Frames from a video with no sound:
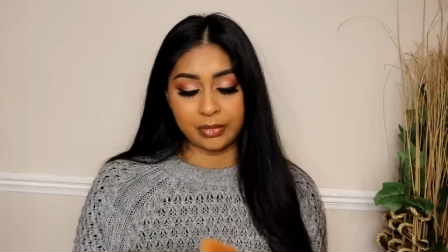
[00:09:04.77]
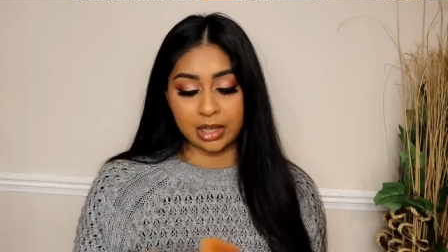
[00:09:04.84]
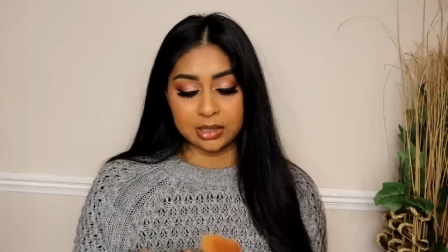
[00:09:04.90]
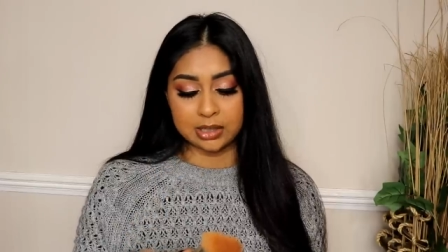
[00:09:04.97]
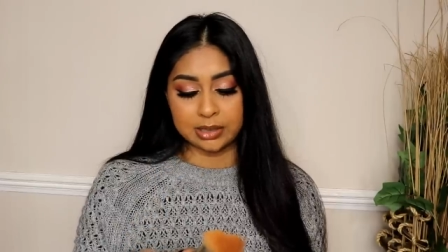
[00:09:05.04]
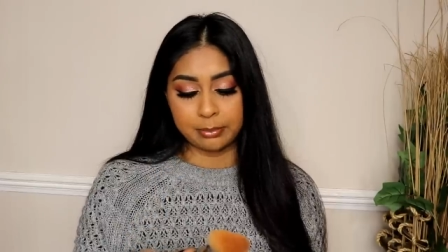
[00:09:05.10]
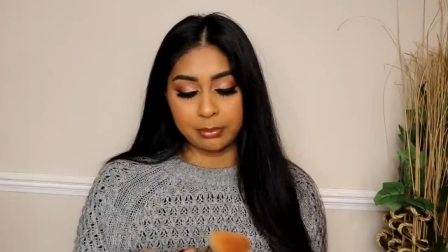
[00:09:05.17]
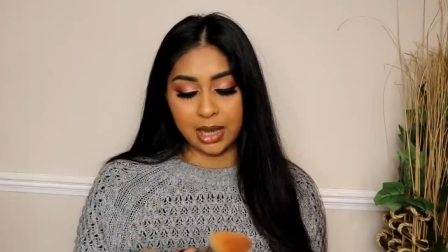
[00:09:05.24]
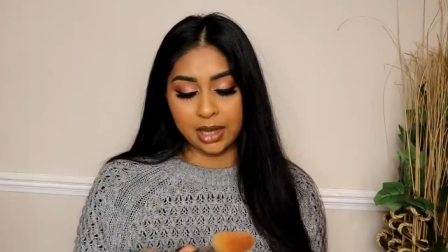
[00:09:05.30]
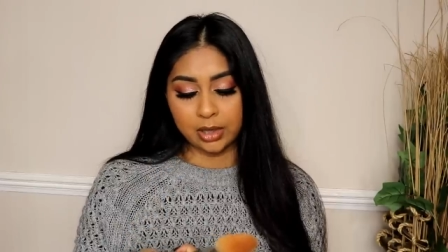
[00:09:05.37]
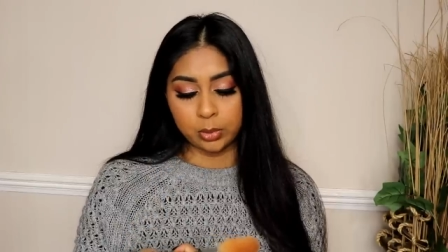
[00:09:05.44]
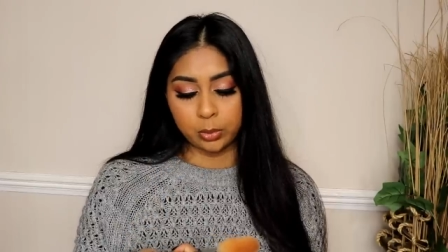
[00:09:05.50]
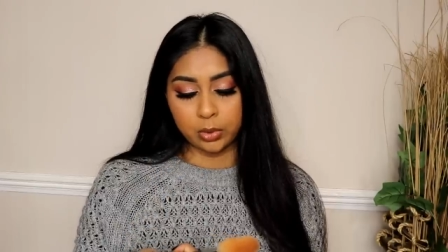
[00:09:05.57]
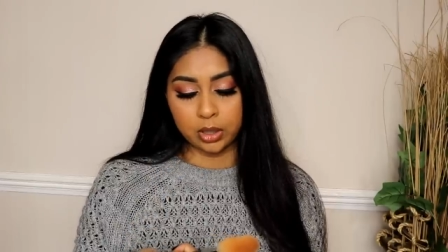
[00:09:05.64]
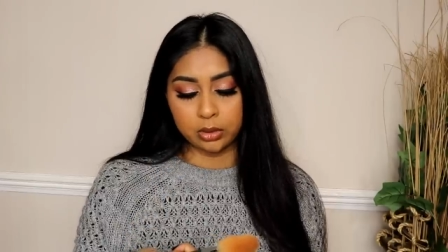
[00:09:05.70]
It's the
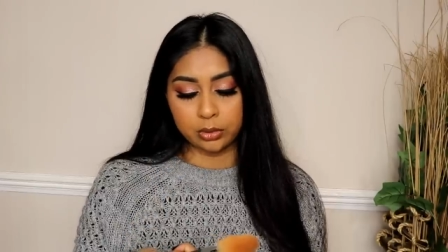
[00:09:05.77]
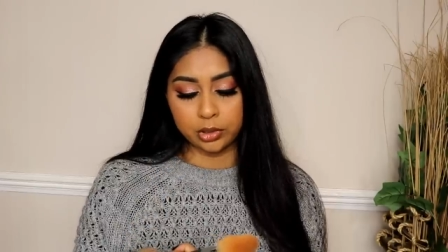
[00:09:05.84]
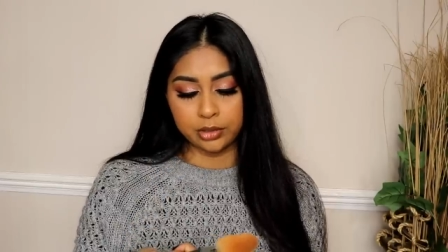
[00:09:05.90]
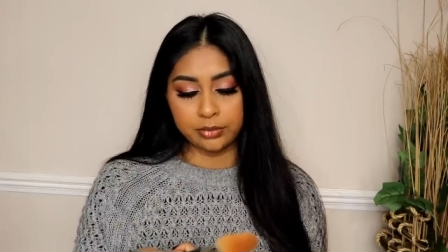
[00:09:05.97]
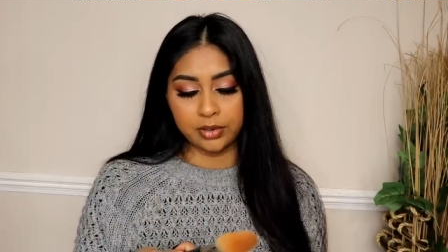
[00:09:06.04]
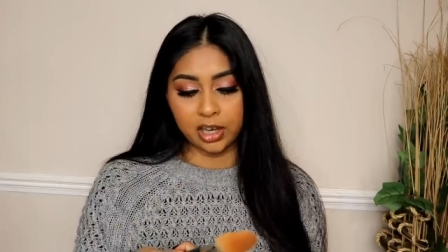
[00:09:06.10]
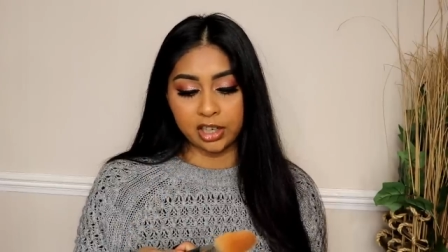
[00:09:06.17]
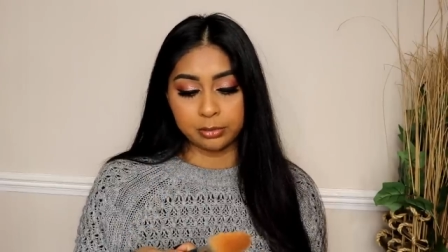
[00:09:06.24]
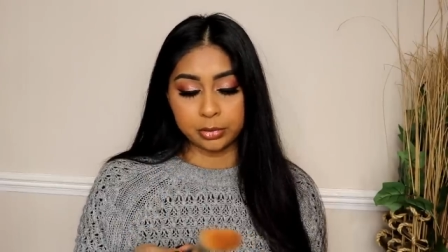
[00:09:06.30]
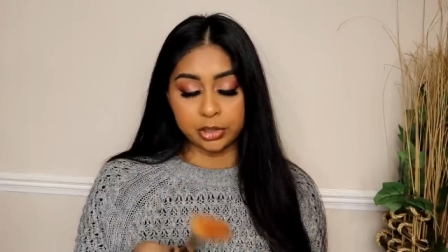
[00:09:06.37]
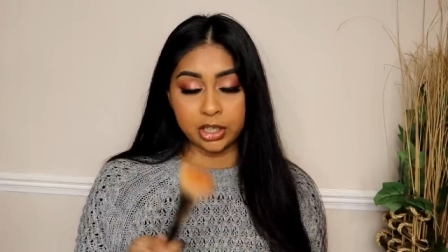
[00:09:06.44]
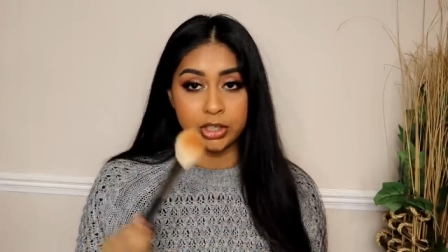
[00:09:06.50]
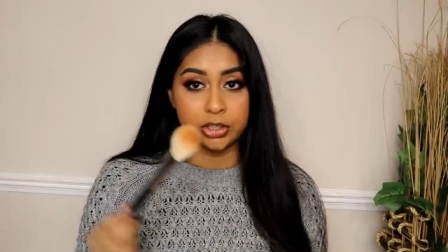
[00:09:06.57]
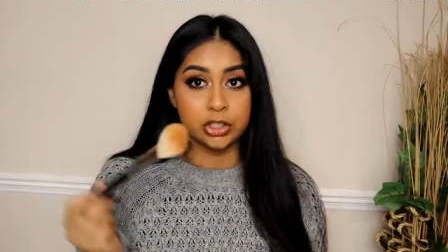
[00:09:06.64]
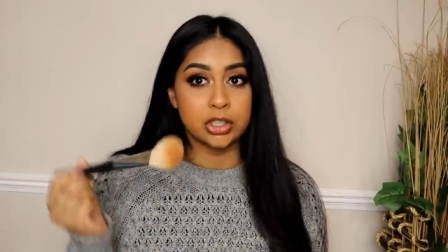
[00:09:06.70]
MAC 135
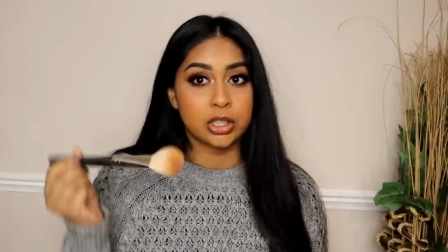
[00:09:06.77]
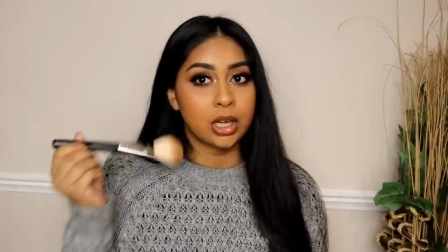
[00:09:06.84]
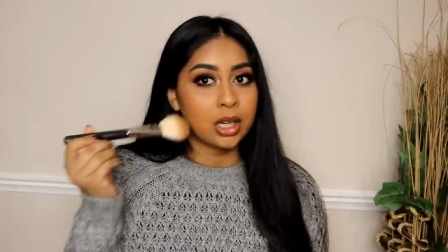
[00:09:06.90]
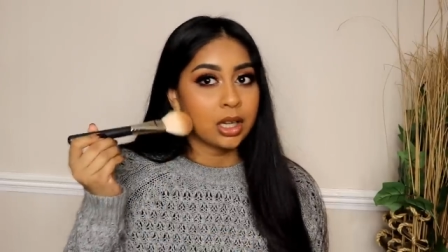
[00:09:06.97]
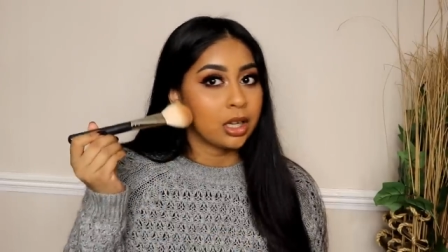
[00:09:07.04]
brush.